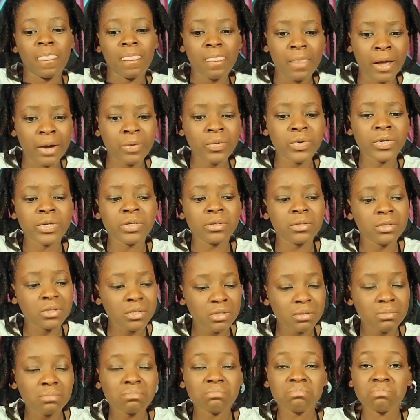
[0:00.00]
That
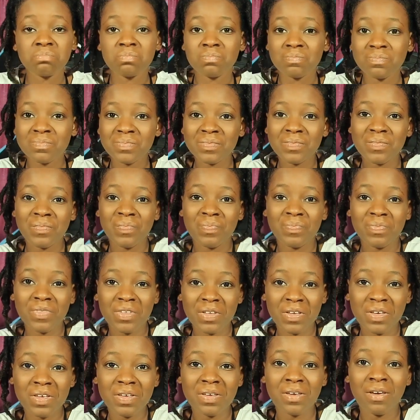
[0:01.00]
was
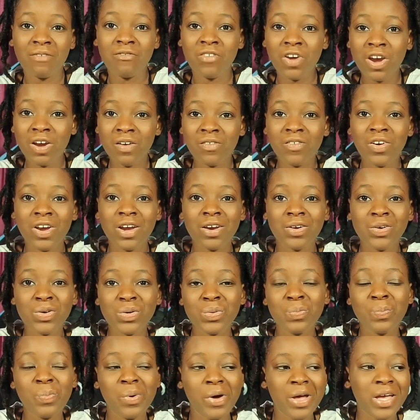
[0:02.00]
a very, very
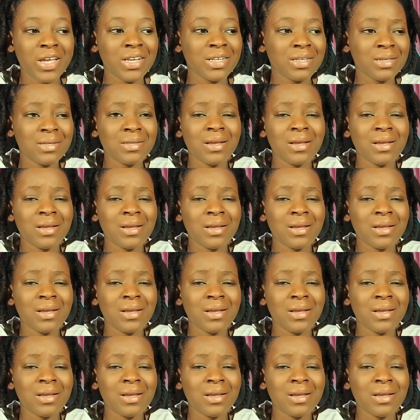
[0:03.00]
good point.